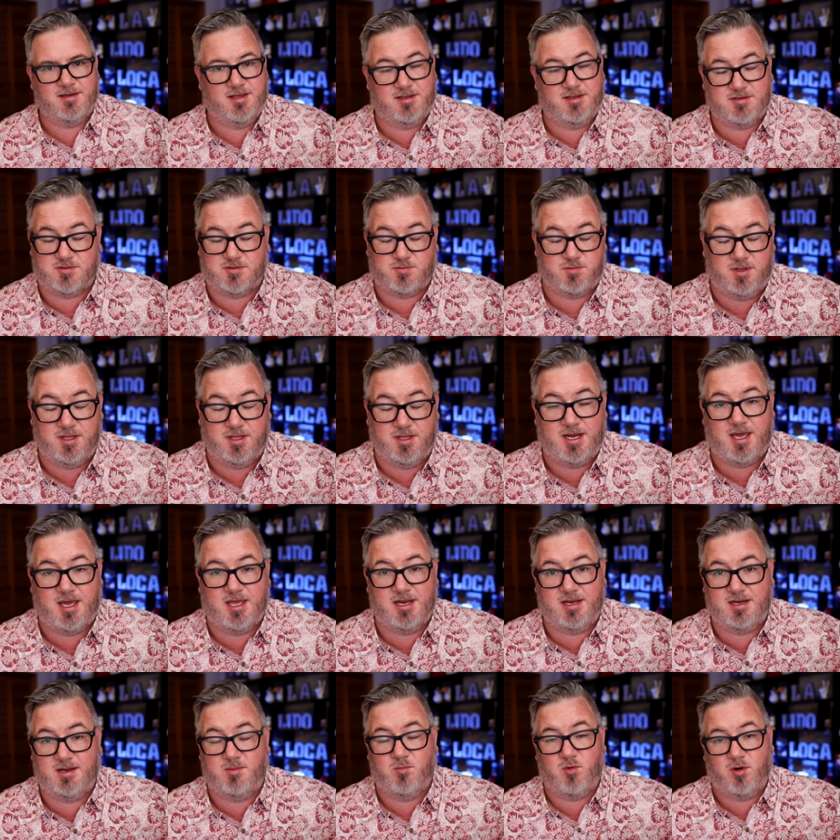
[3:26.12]
it's really
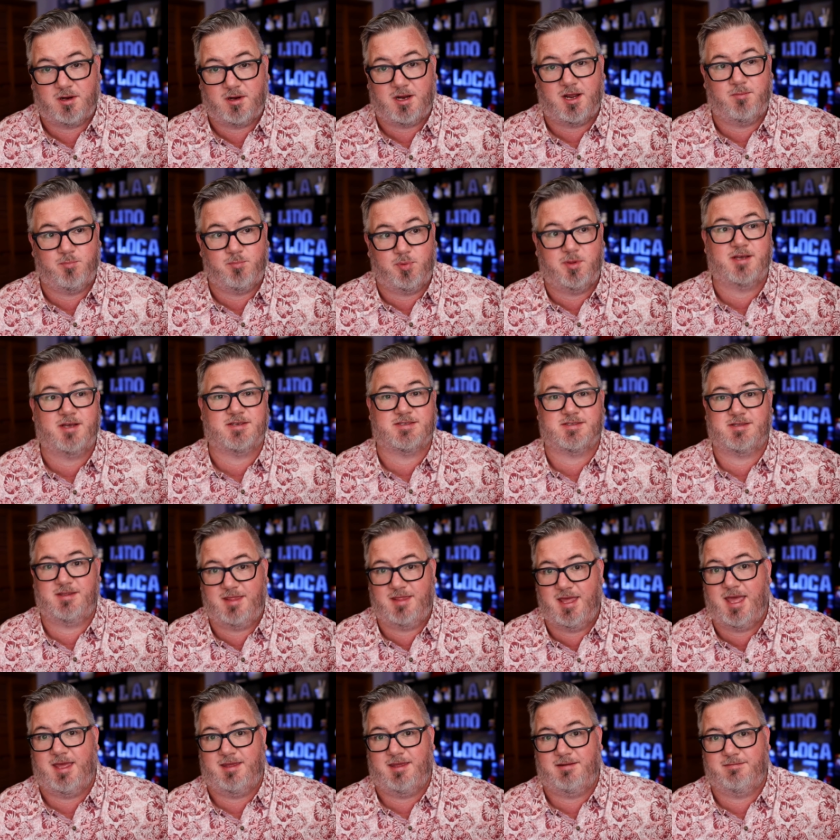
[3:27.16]
not any more complex
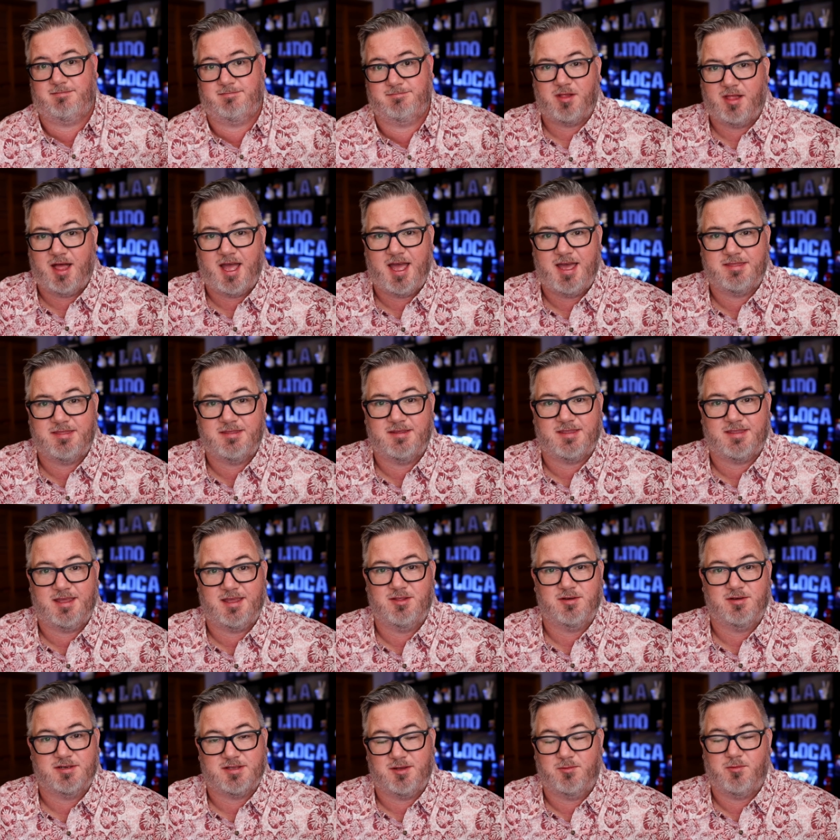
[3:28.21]
than that. I'm glad that
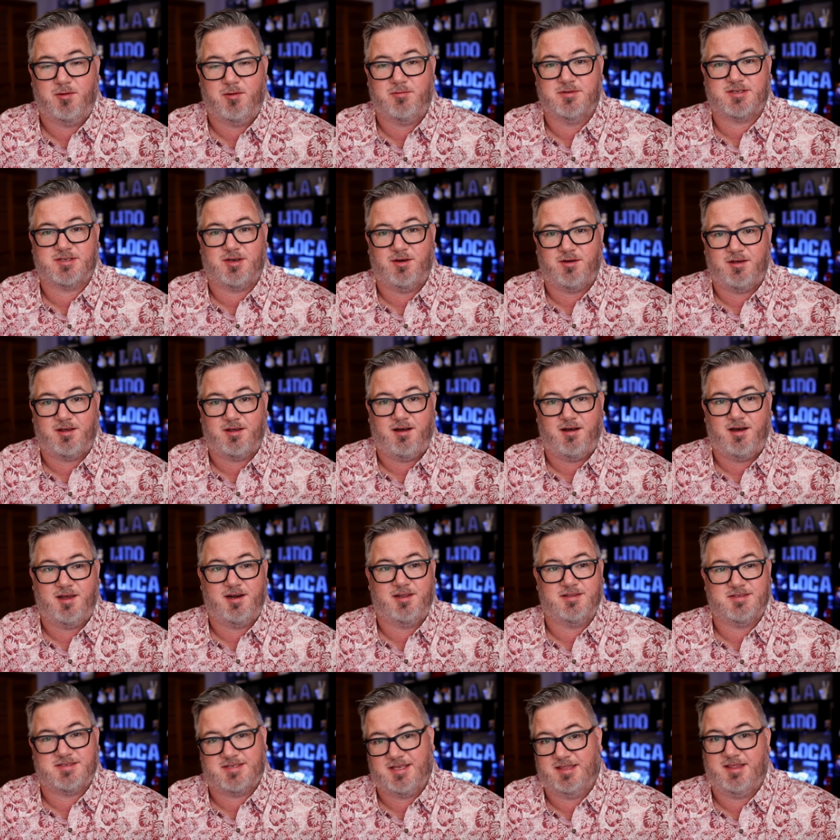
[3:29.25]
they looked at what was going
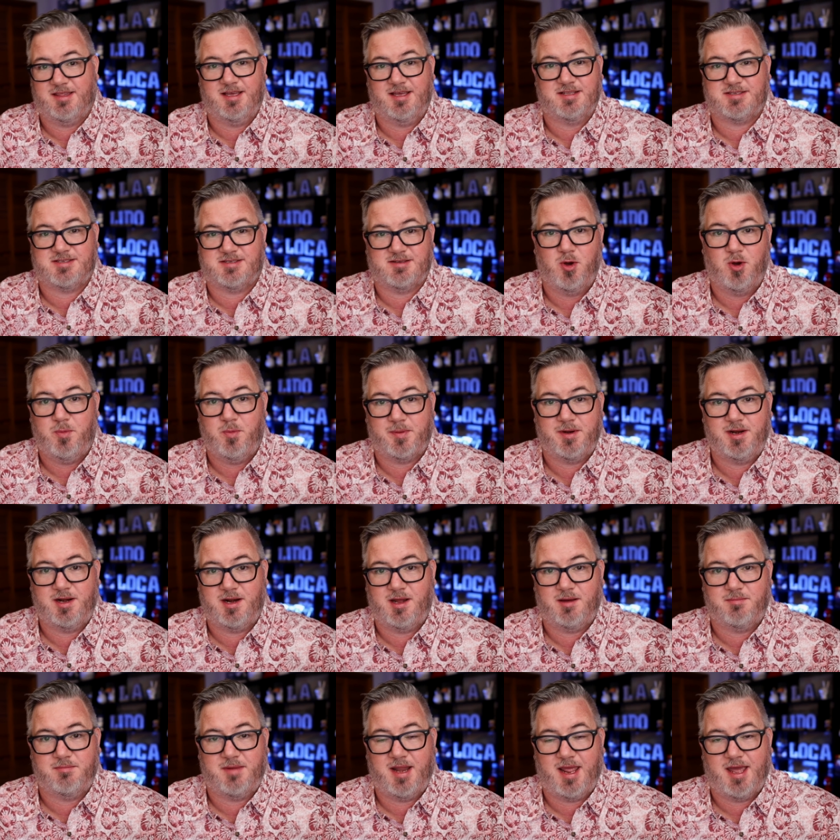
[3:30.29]
on and said, let's open it
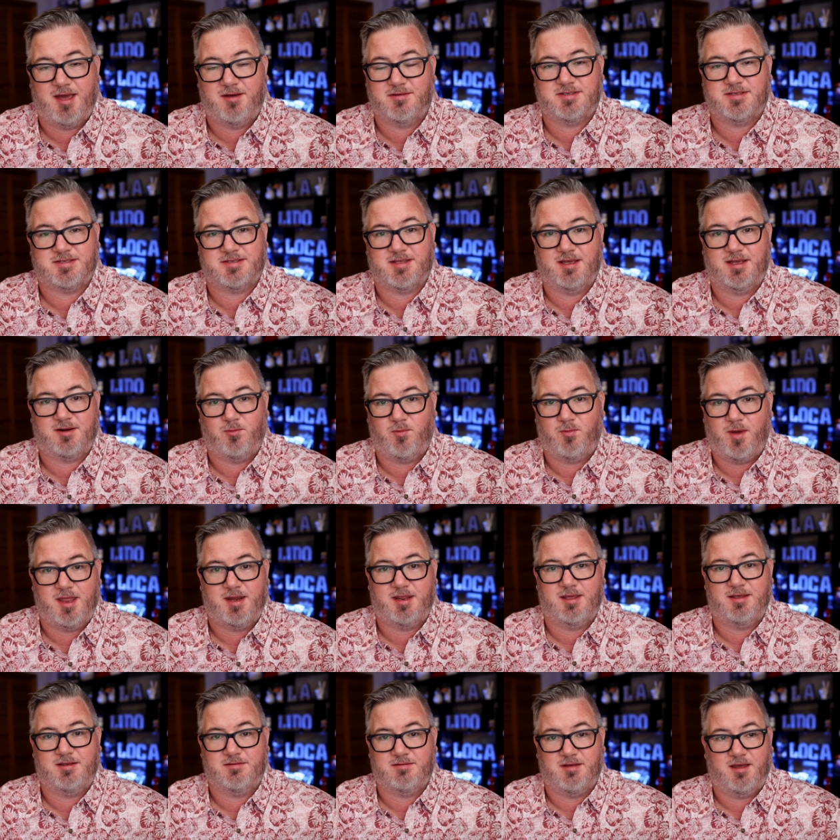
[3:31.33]
up now instead of
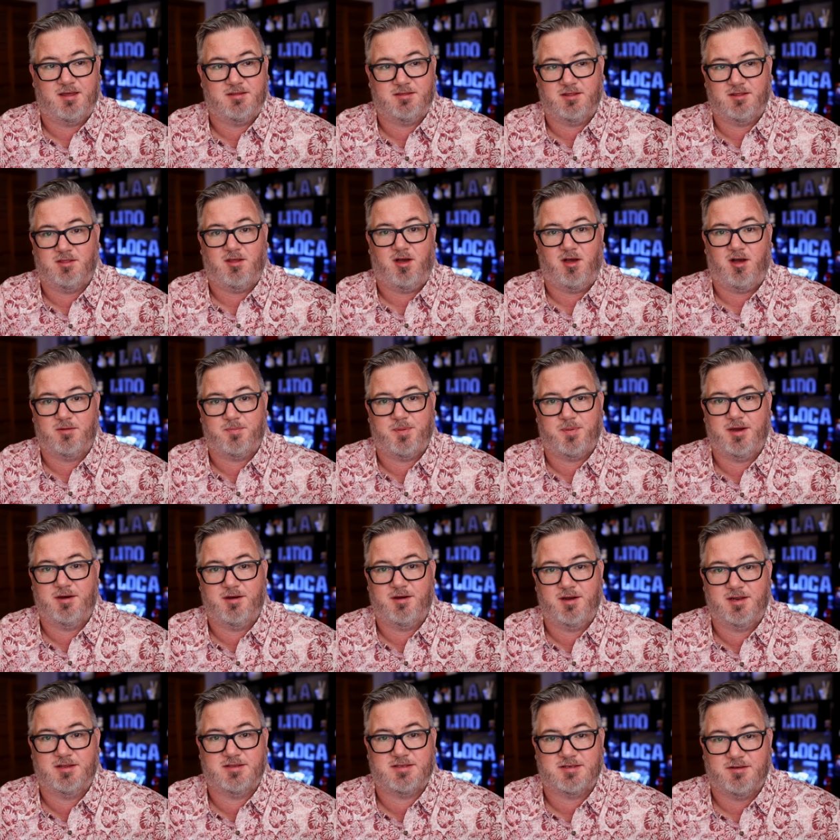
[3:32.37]
waiting uh, the long
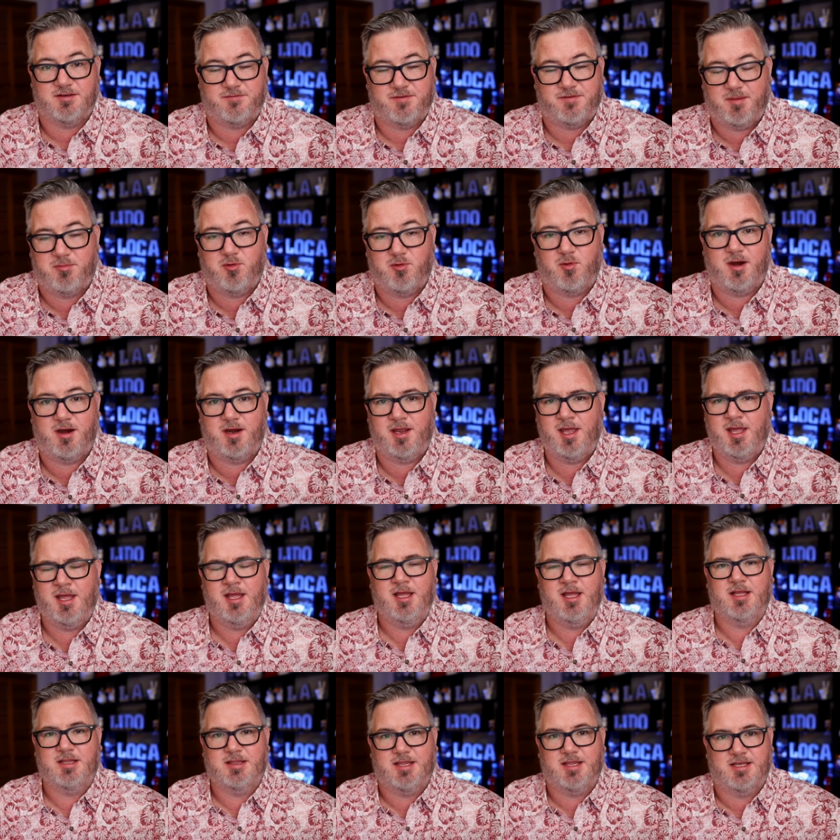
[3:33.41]
period until February.
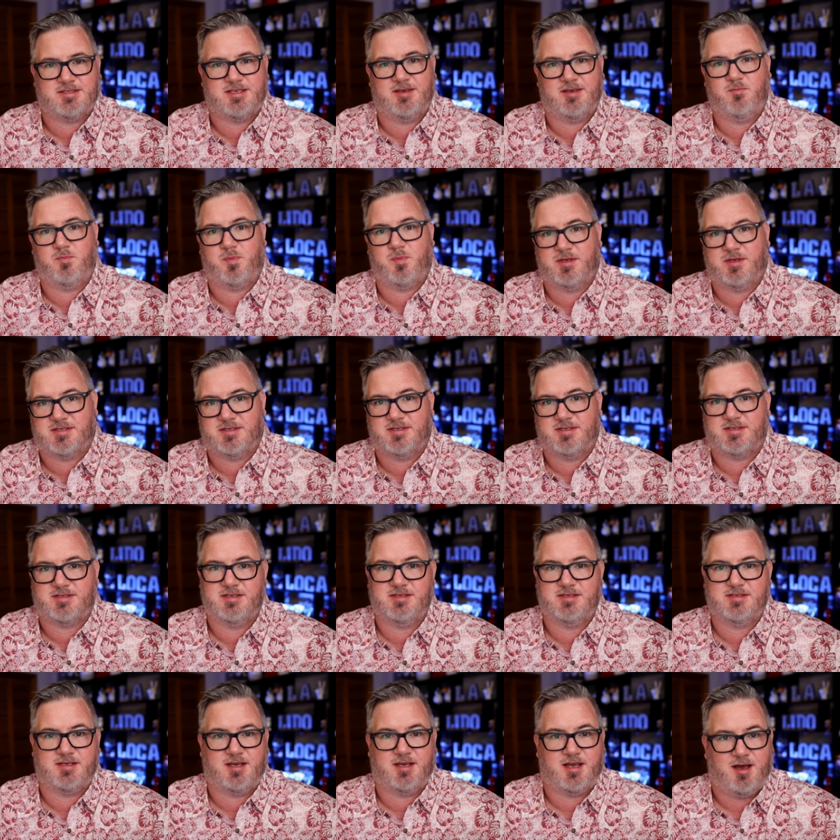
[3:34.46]
Let's give
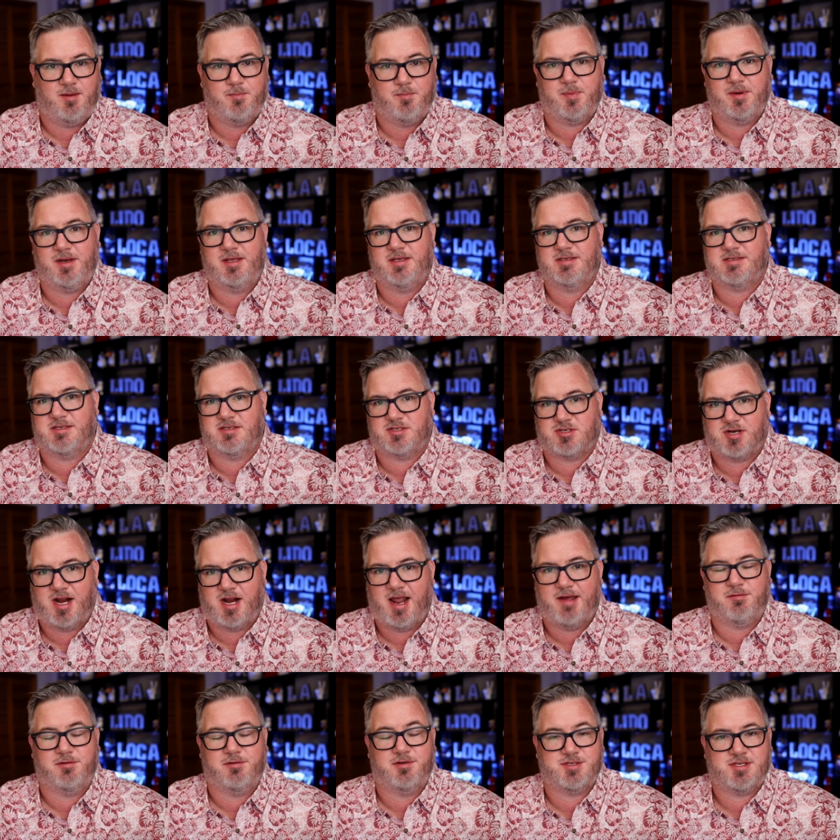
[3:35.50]
businesses and companies and
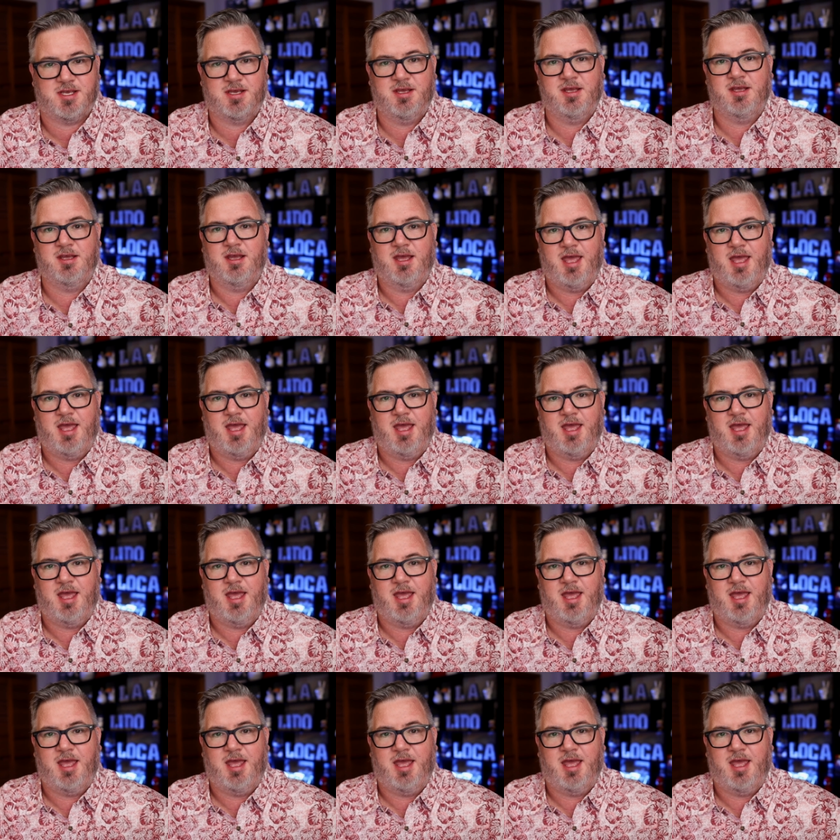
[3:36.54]
travelers